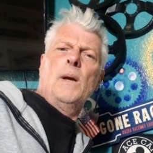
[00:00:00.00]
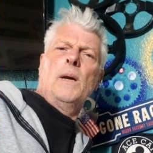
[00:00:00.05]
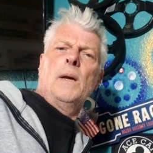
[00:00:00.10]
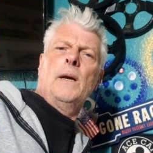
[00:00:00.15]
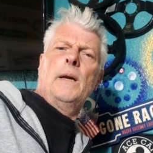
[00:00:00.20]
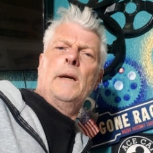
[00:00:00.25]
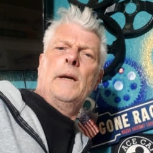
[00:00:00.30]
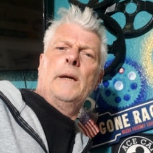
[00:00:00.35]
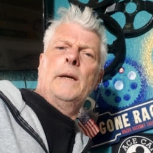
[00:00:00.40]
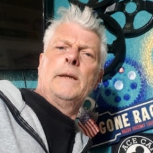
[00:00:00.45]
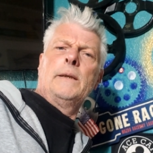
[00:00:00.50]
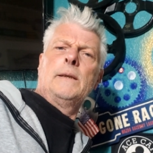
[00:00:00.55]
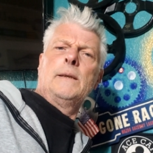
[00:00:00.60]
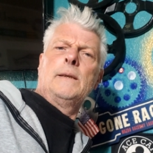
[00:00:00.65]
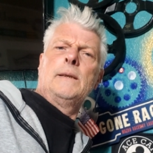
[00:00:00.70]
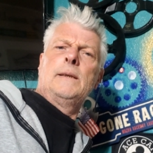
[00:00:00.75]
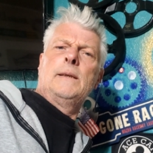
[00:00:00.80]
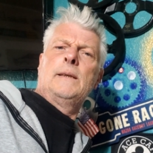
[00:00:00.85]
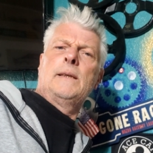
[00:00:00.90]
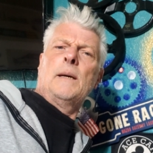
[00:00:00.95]

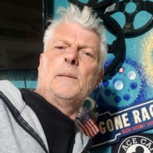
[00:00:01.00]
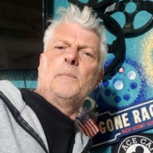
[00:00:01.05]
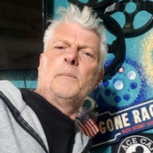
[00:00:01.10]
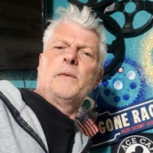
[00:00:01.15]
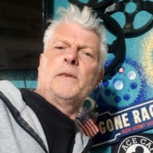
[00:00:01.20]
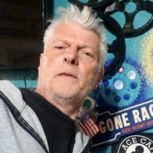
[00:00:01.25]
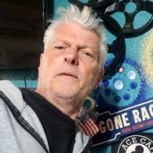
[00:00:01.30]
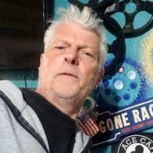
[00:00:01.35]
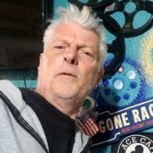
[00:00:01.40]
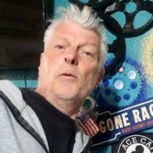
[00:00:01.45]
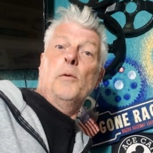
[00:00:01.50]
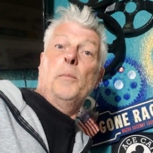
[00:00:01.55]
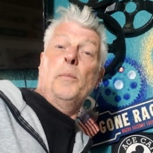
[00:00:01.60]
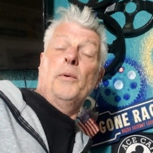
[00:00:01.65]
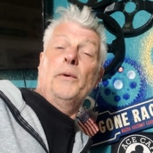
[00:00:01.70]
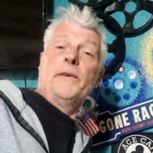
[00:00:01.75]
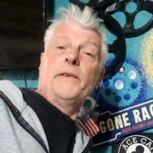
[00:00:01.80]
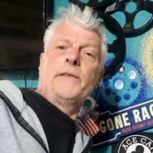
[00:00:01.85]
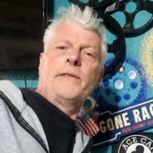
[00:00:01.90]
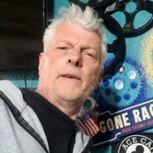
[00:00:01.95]
and dumped a
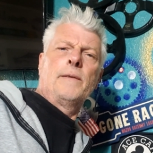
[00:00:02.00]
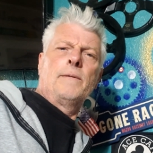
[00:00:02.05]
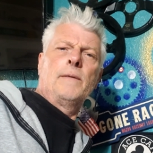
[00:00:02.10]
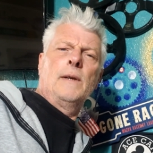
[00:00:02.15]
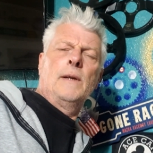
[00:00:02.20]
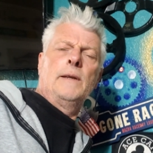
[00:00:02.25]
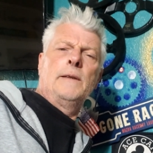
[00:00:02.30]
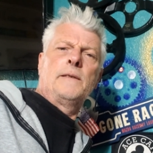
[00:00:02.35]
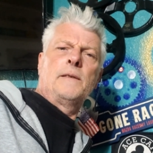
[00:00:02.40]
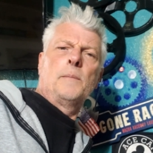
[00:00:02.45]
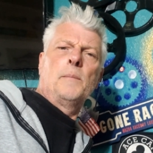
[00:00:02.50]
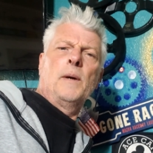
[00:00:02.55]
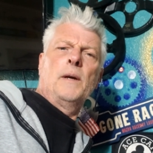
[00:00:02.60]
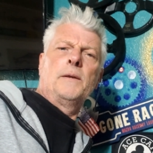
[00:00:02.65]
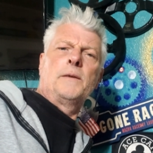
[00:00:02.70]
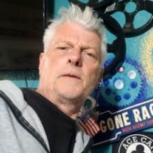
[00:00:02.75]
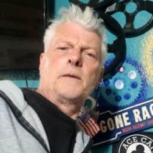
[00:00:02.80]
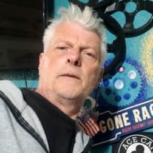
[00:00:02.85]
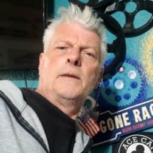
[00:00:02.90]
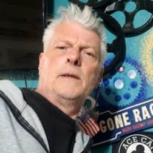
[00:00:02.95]
4.7 litre
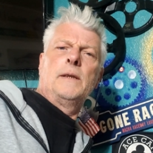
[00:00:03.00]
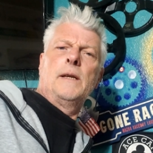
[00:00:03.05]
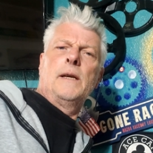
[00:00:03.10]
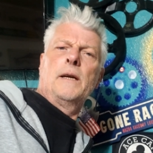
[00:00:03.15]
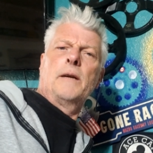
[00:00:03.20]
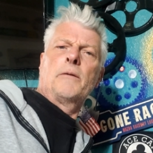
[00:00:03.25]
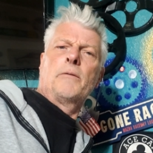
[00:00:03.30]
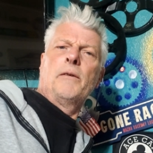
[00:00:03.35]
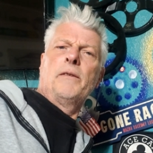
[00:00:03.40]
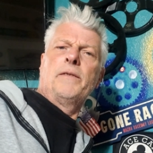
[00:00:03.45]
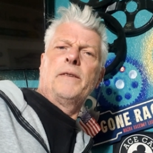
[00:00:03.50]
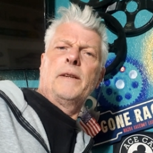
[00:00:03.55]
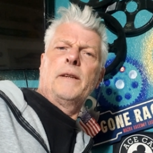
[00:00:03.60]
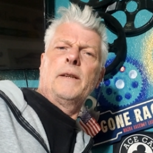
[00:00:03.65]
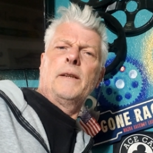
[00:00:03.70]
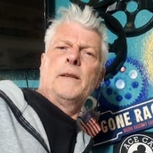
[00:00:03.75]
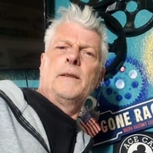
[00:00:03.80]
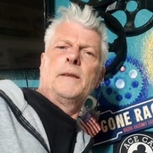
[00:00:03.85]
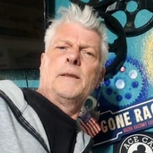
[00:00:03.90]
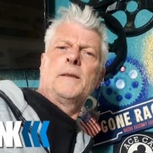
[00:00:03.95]
motor in their
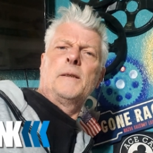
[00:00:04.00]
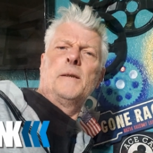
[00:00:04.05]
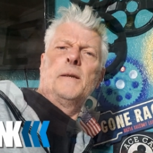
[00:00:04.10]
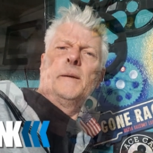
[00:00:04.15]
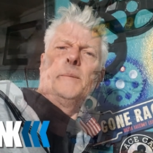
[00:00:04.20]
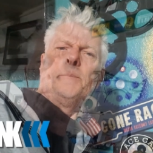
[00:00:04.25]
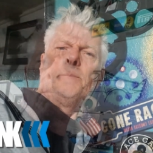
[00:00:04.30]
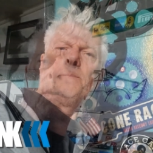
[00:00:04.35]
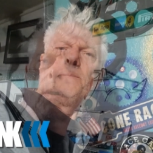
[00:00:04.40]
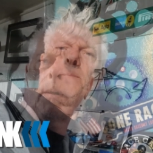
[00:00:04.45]
Griffith at the time.